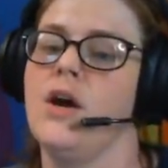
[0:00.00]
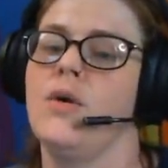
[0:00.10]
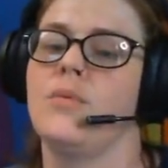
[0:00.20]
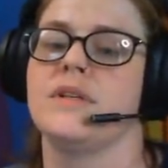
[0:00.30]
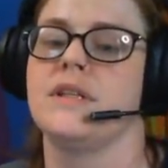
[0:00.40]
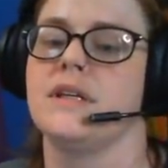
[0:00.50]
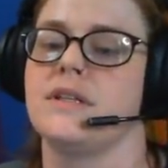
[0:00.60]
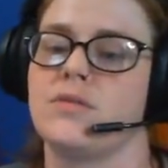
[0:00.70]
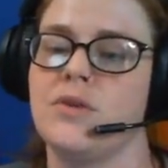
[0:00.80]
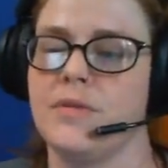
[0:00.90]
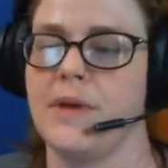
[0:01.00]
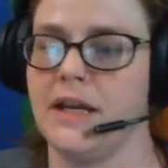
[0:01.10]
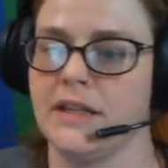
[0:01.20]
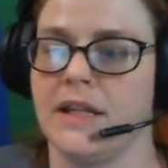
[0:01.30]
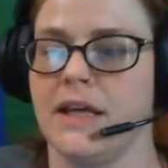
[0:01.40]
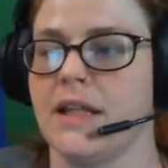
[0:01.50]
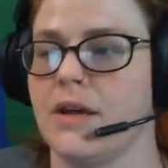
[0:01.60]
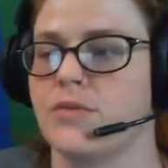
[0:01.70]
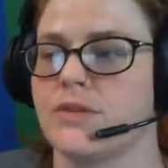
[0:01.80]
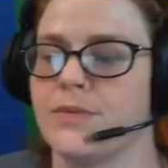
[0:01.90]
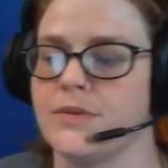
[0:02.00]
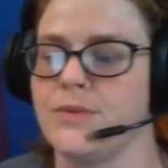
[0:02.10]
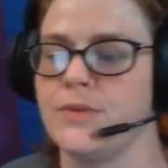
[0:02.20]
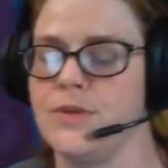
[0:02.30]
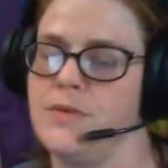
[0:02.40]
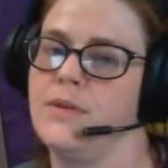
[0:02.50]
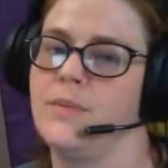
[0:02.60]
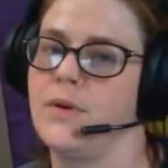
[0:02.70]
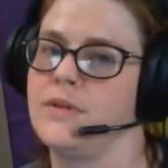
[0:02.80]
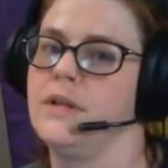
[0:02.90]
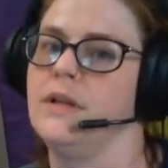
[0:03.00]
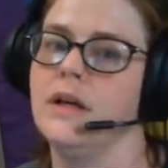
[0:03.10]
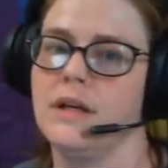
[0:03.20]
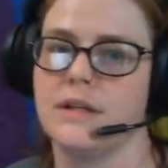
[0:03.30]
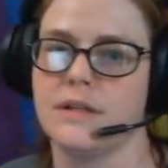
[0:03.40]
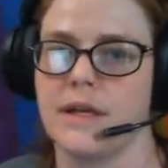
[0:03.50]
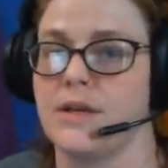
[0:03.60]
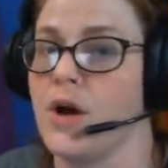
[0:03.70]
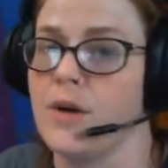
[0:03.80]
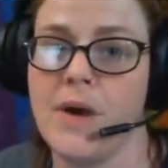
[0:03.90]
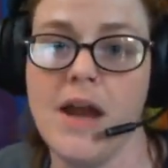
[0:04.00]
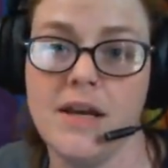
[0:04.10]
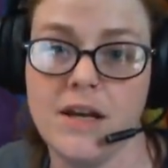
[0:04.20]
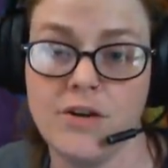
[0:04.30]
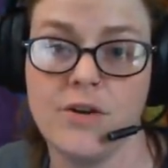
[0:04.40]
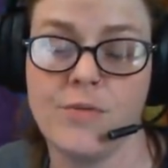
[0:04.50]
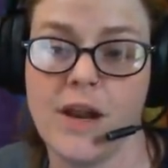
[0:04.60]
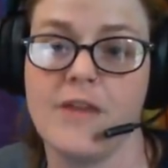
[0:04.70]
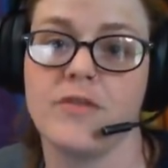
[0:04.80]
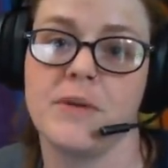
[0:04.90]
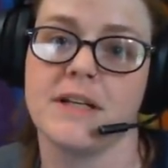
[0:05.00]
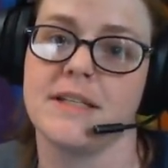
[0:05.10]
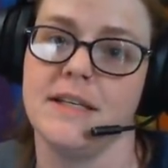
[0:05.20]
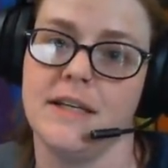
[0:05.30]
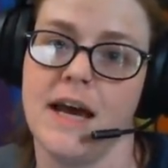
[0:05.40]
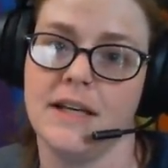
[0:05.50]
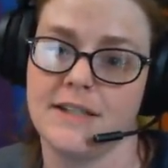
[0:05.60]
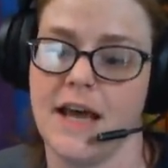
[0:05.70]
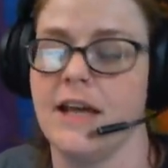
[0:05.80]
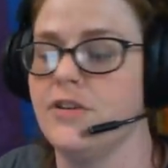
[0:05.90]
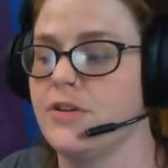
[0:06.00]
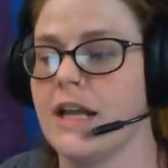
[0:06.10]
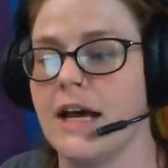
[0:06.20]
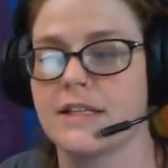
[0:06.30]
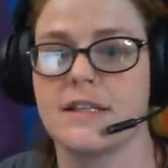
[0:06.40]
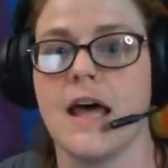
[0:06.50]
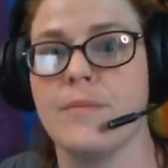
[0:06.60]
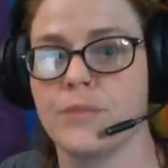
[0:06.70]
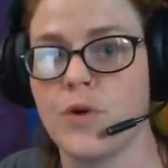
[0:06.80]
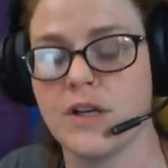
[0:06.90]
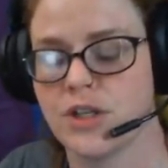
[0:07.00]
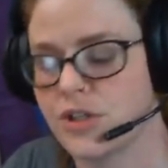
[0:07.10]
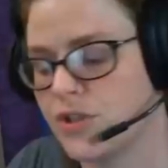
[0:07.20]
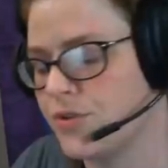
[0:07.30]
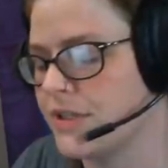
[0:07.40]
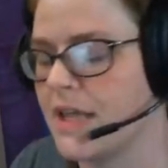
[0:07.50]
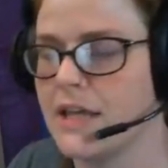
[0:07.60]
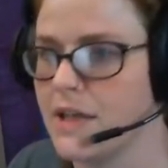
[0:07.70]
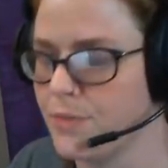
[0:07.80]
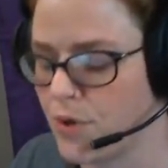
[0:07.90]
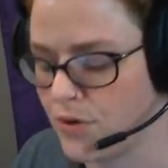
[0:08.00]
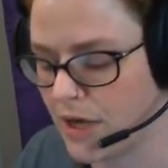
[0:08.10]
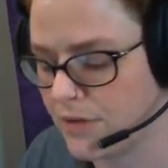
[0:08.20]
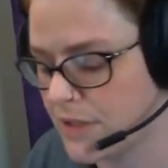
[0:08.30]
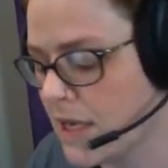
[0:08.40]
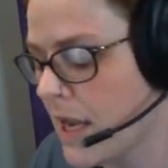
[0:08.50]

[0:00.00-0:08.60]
Was this queer baiting that like we're supposed to assume that the person is like non-binary or whatever because he said you can ask them questions, use they, them pronouns.